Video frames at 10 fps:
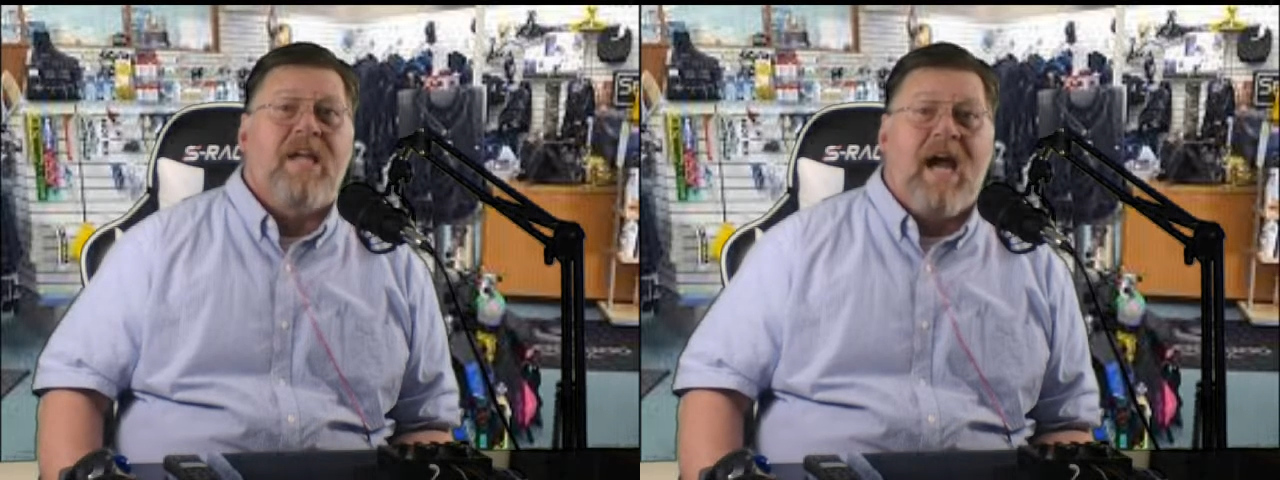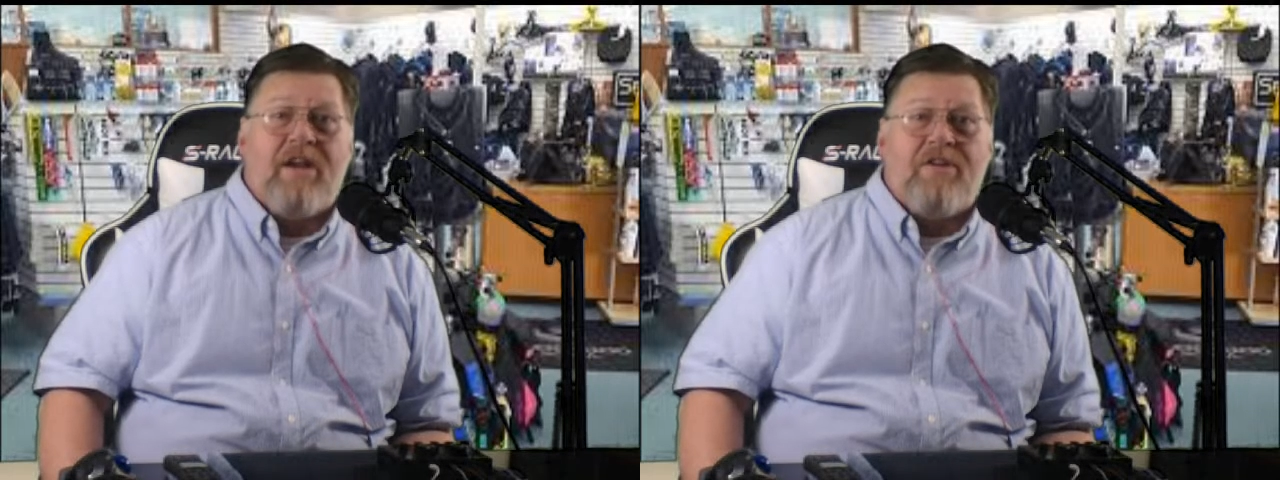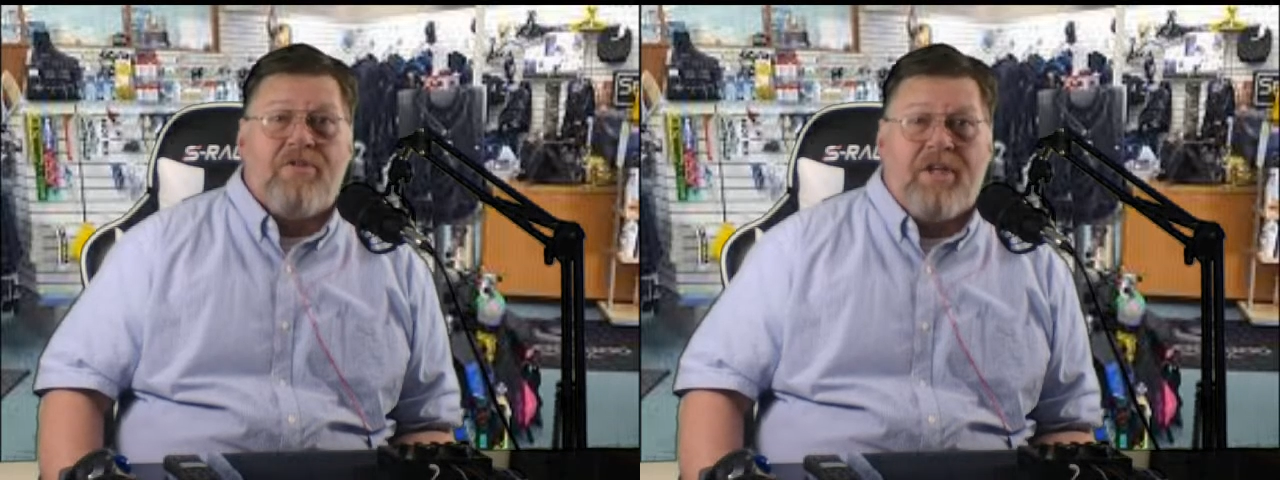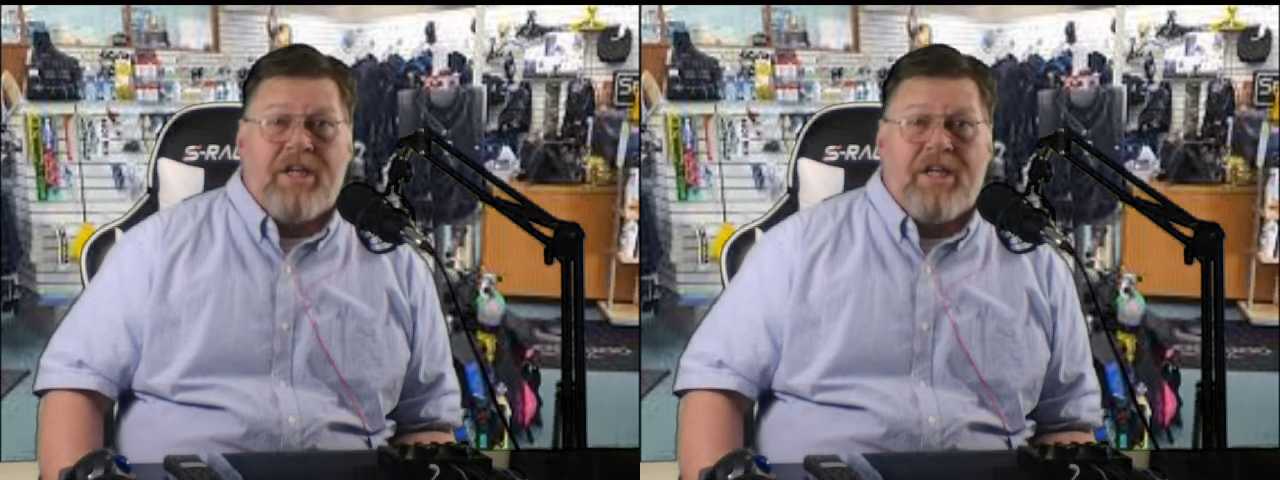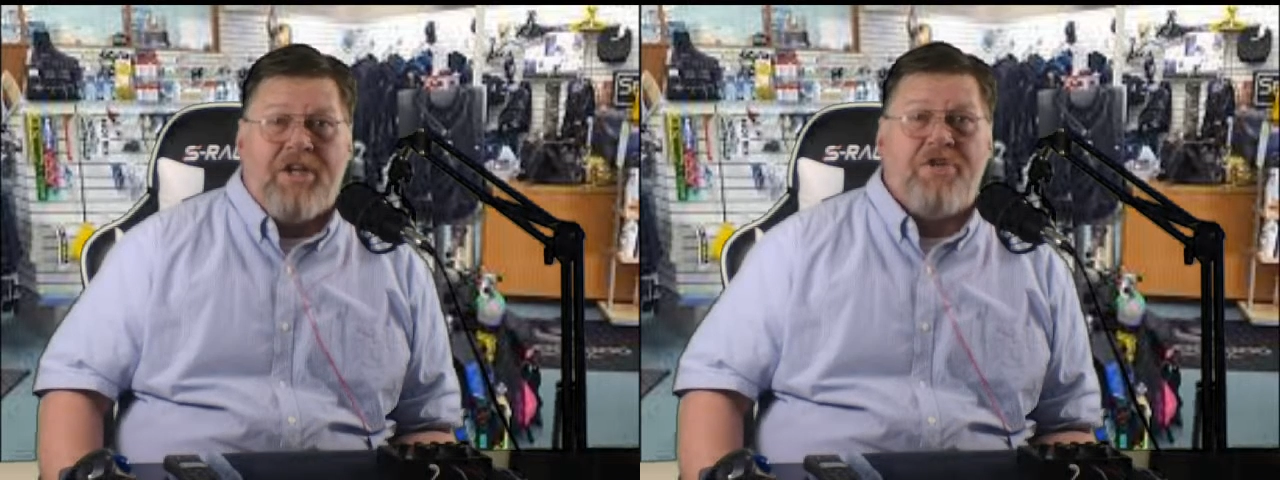how to treat
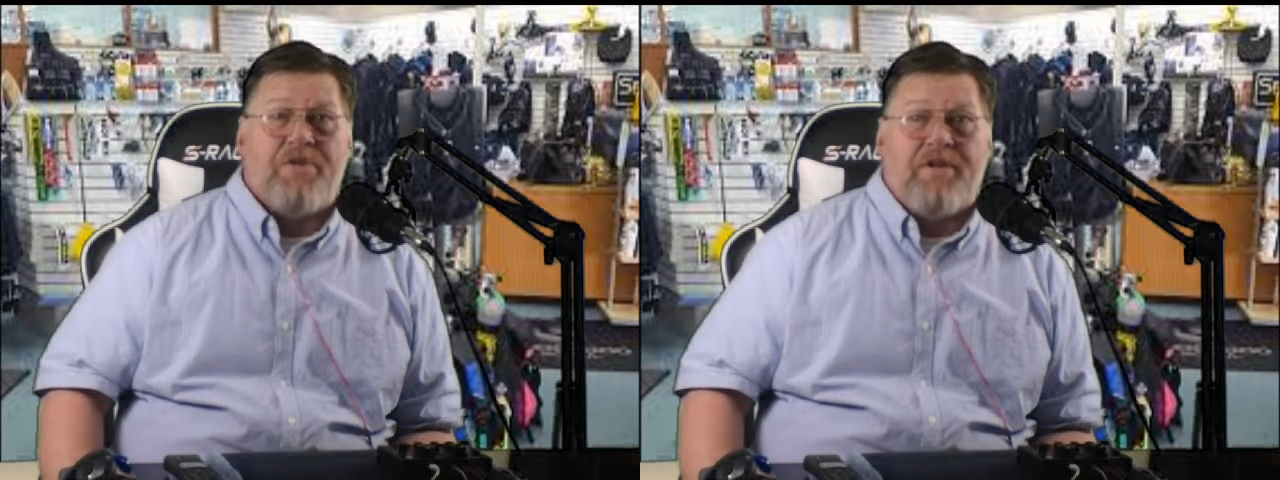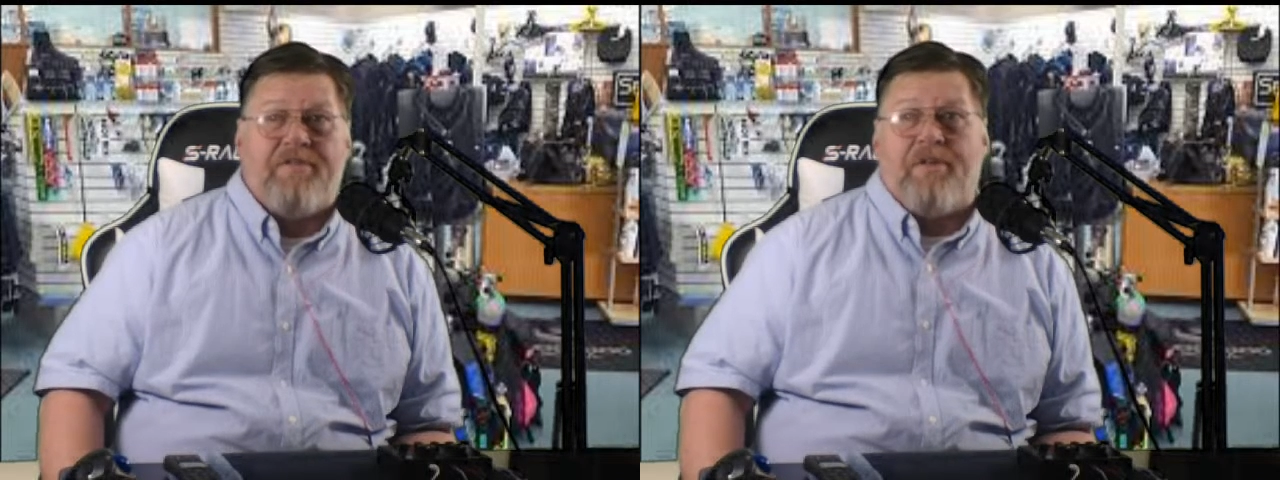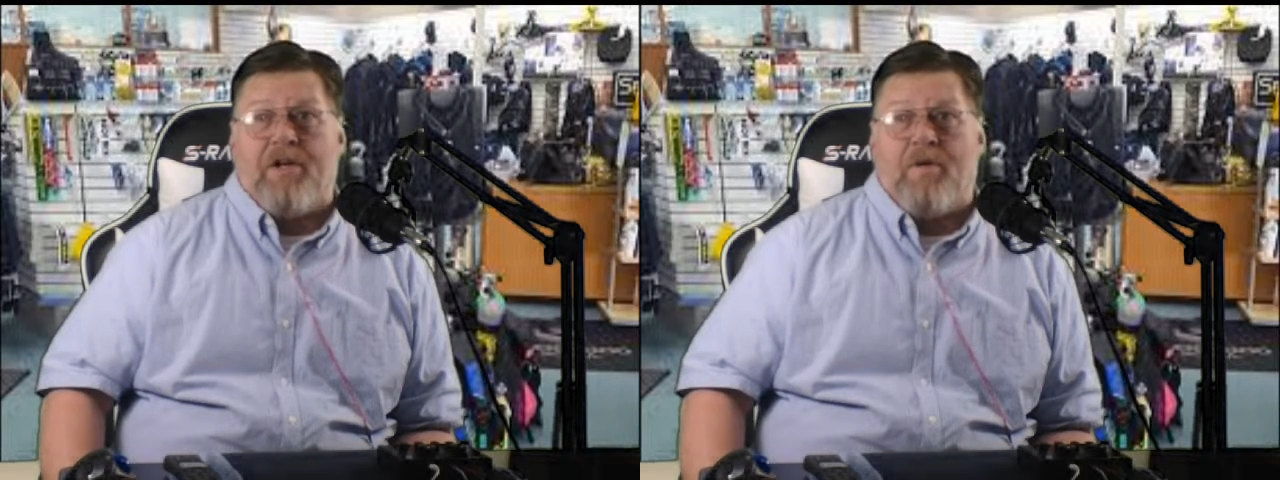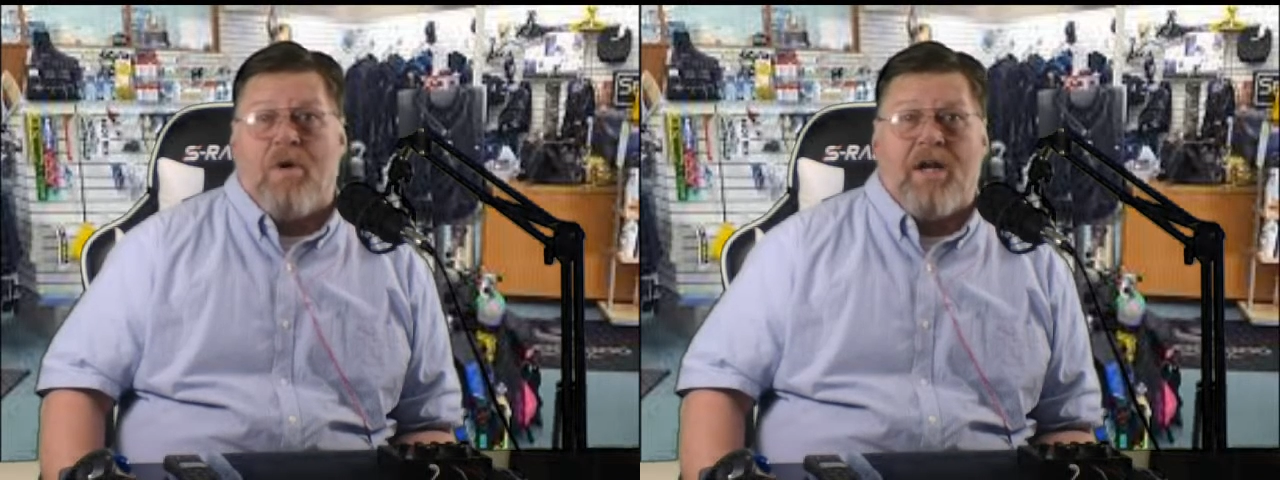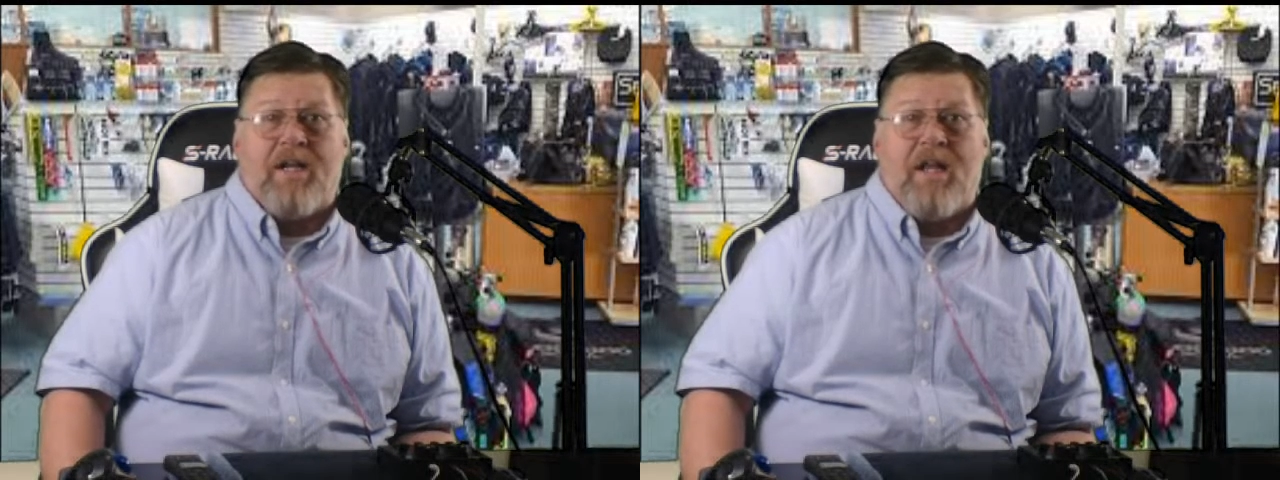an injury for
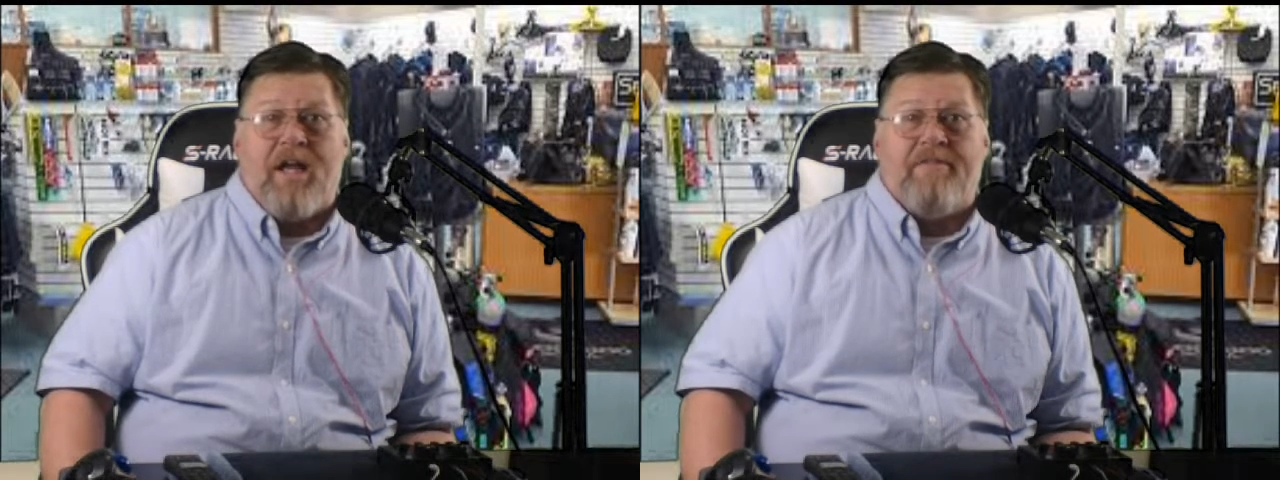aquatic life.